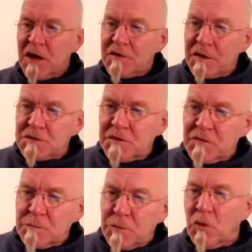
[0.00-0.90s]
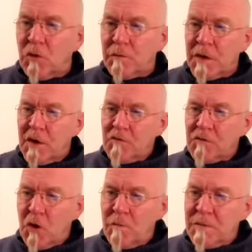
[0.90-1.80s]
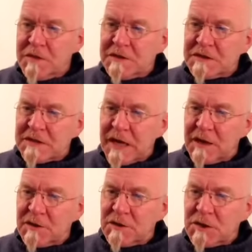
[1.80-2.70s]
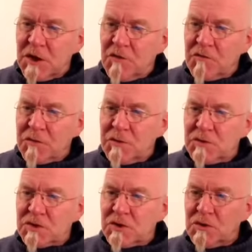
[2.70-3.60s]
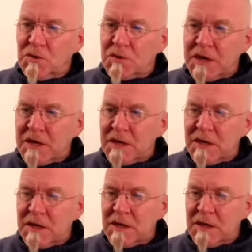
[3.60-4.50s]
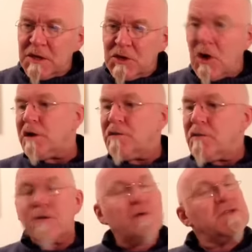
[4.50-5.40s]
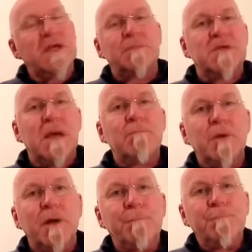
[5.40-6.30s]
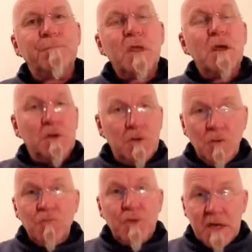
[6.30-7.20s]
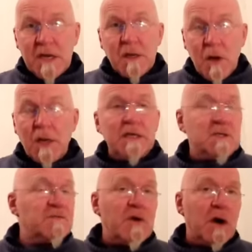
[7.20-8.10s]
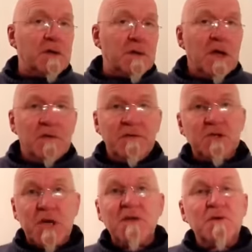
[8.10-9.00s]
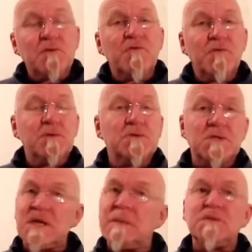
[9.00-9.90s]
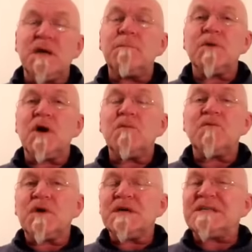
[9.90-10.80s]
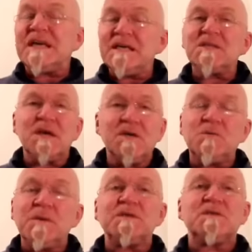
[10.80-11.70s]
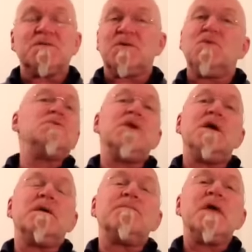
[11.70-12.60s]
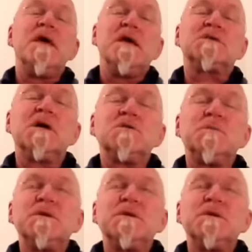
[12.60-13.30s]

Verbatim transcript: Those of you born from the 2nd through to the 9th of September you're really likely to find. But January through to September, I'm afraid, is going to be a difficult year. It's going to be a